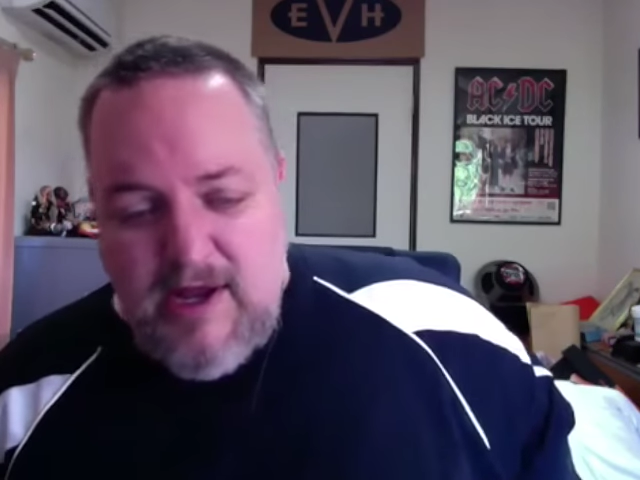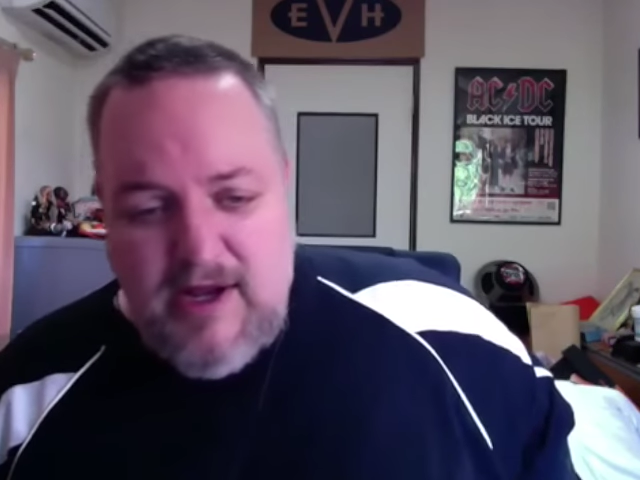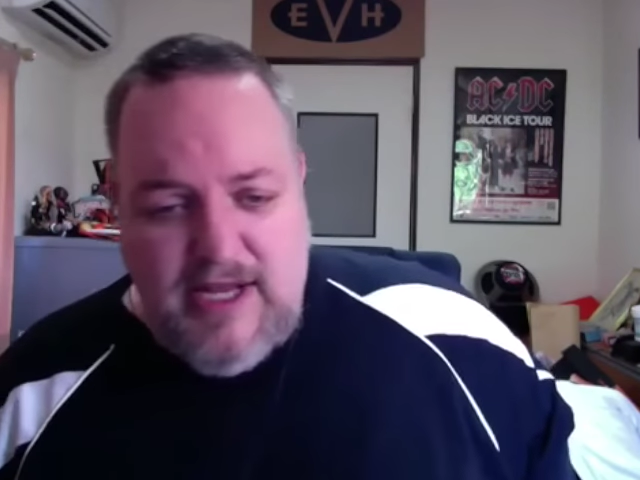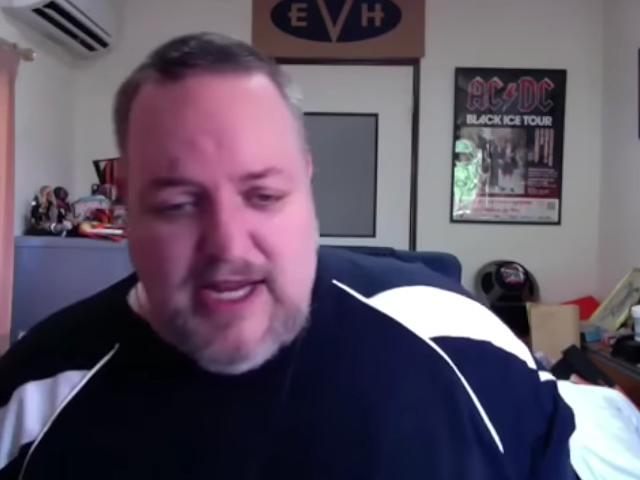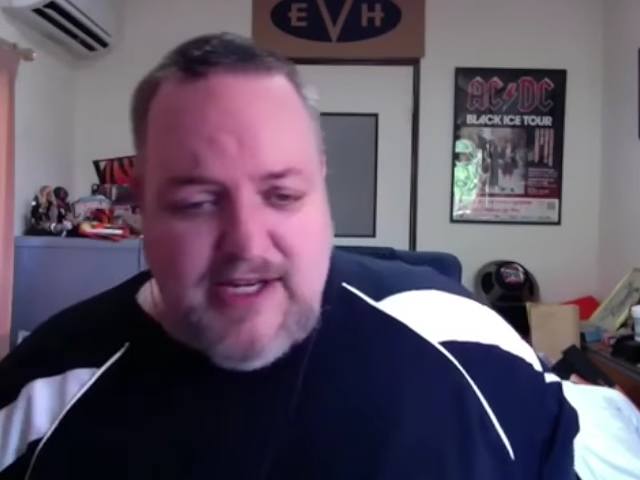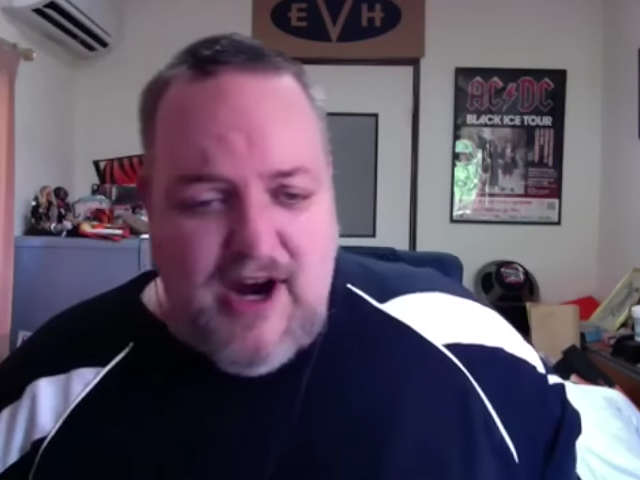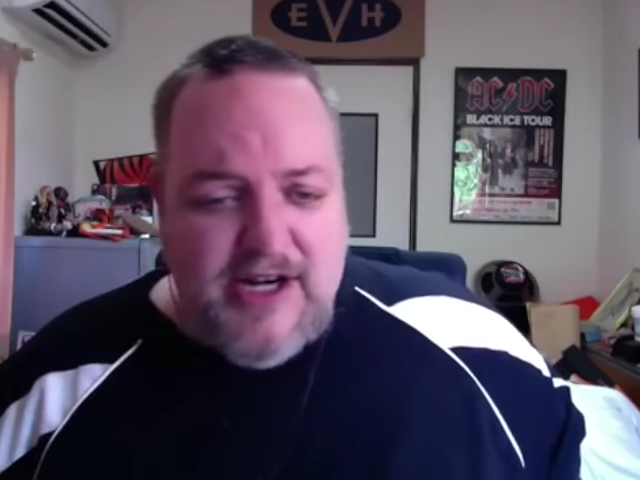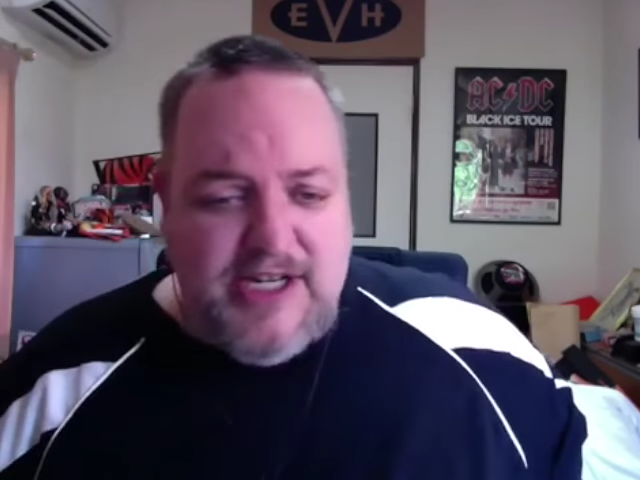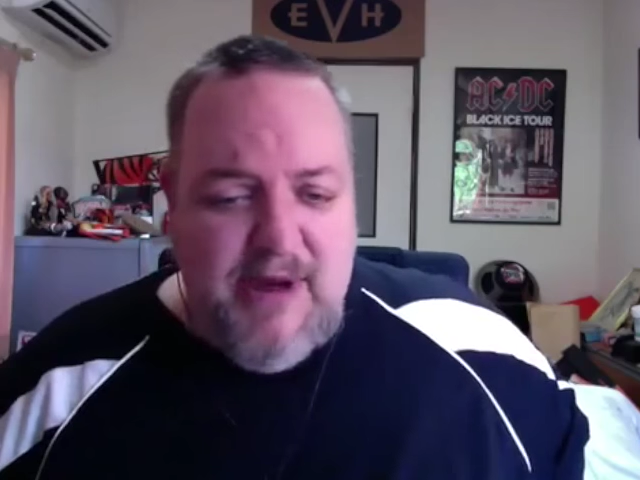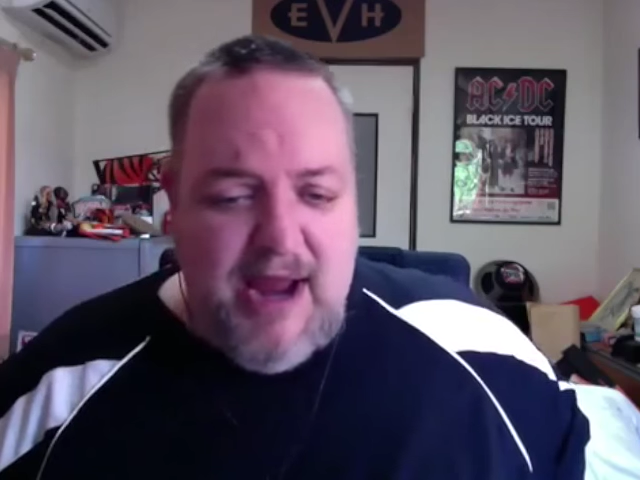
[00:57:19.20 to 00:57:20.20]
the guitarist
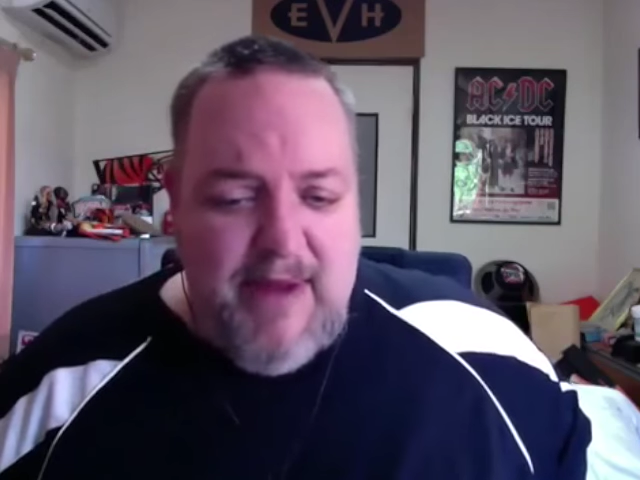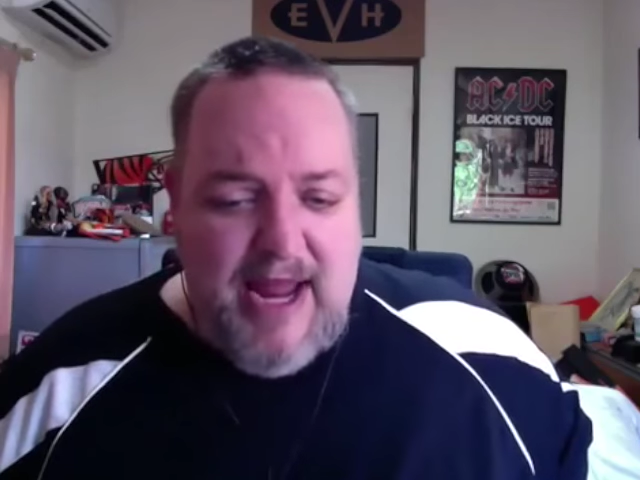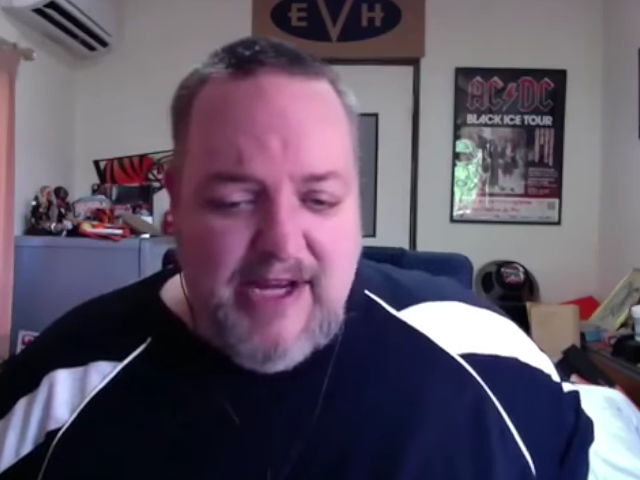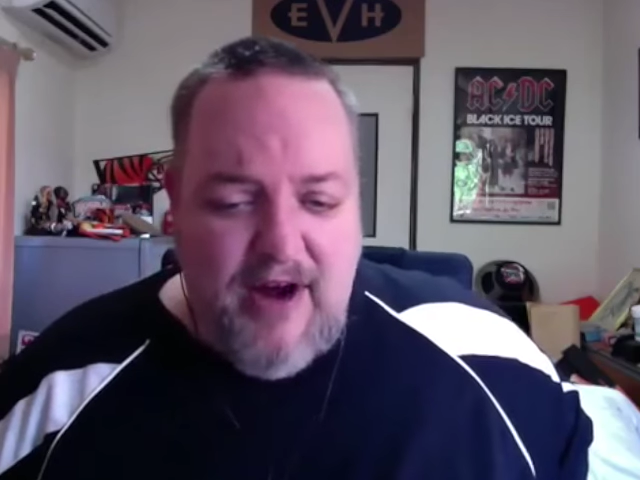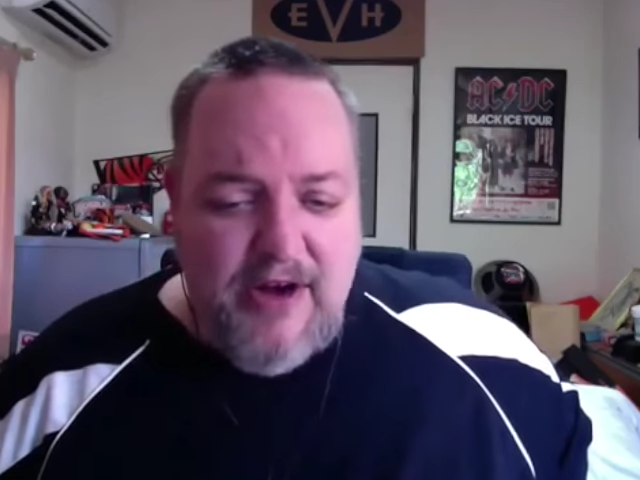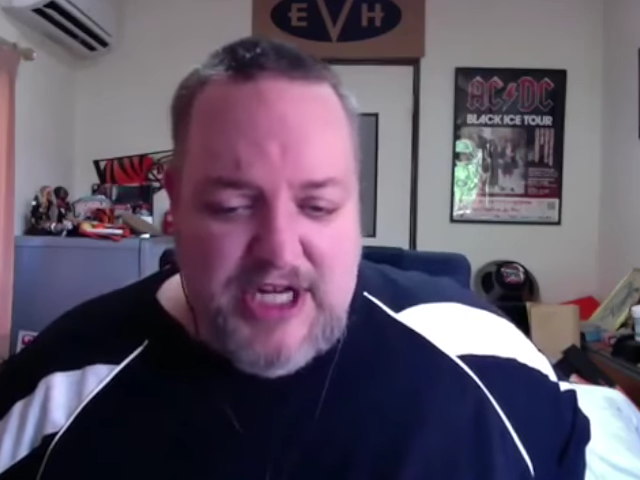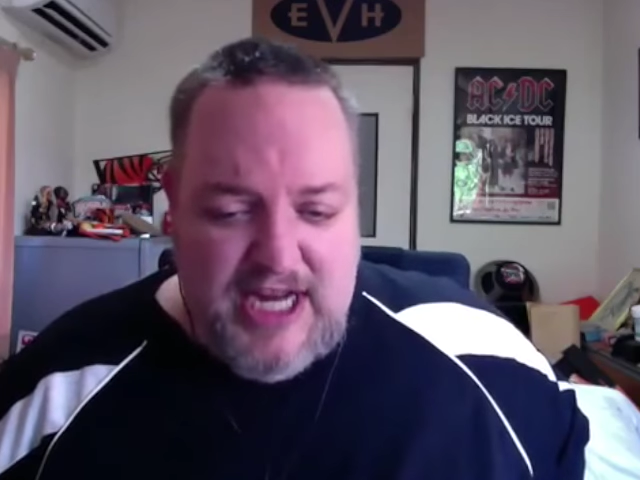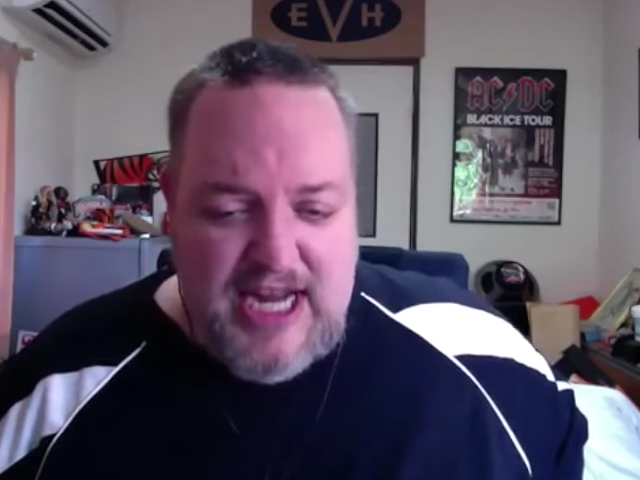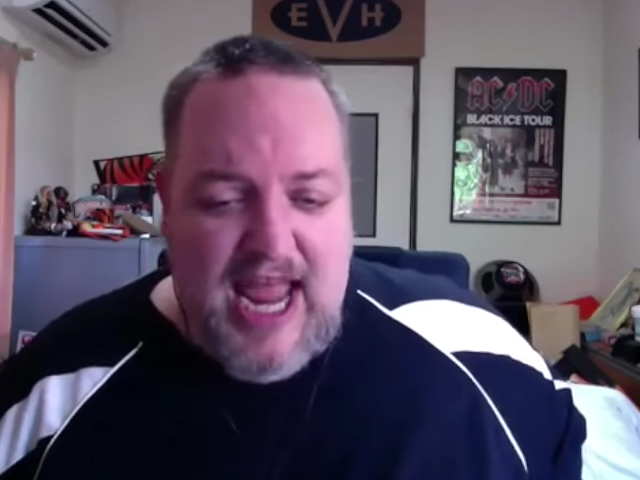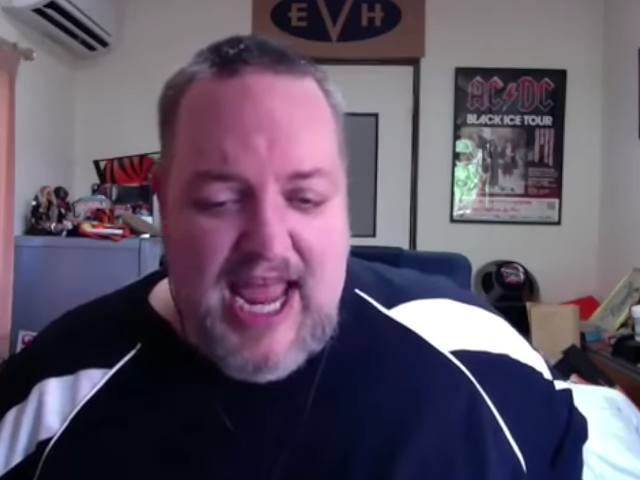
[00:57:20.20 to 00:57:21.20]
yeah, my band, Koji,
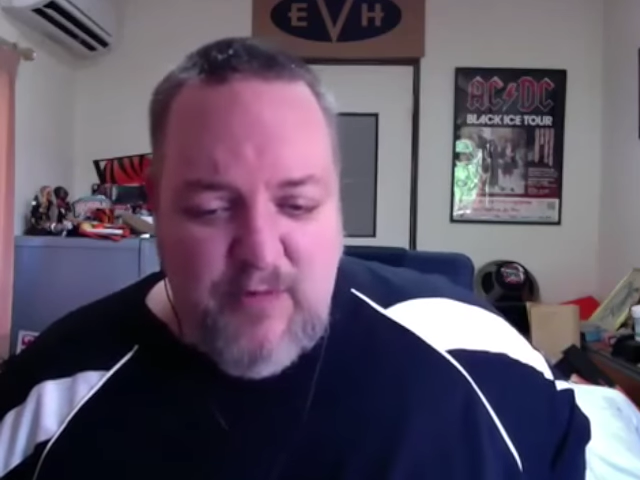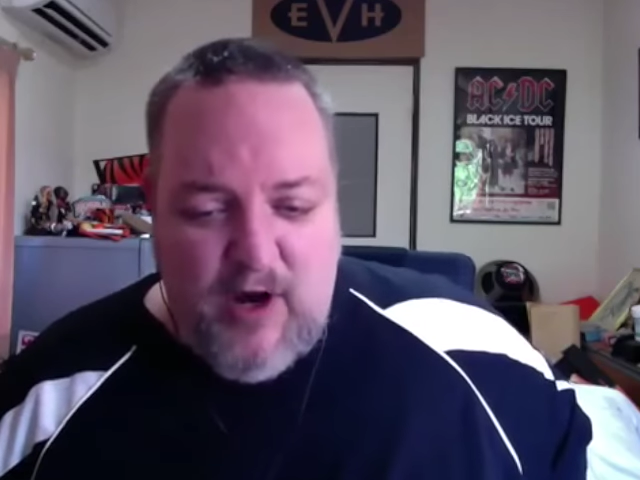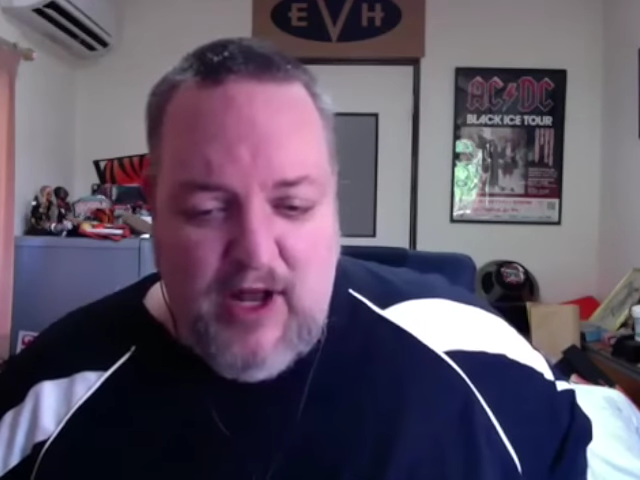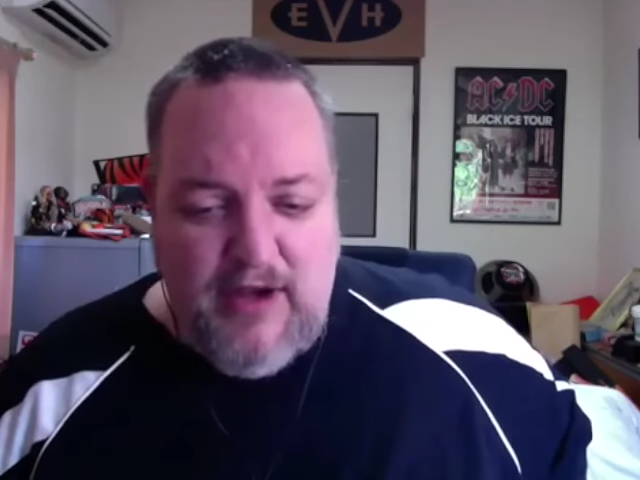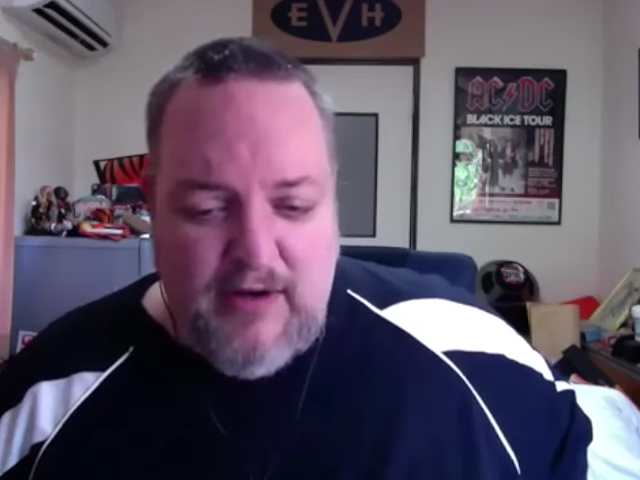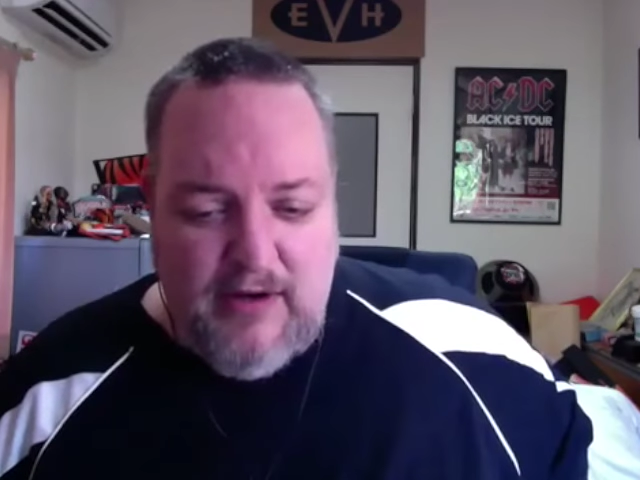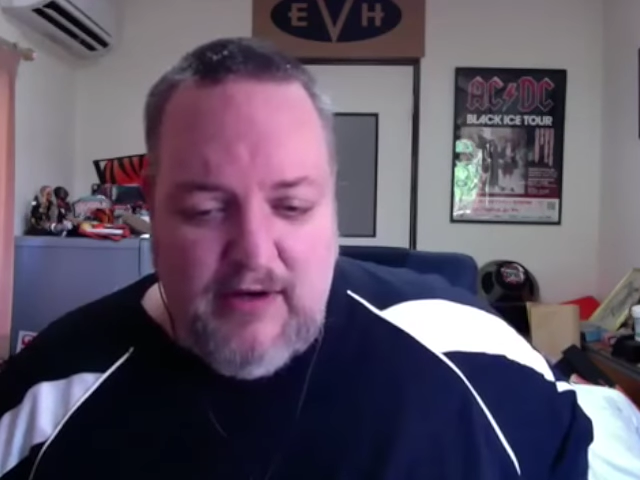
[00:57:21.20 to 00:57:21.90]
he had one.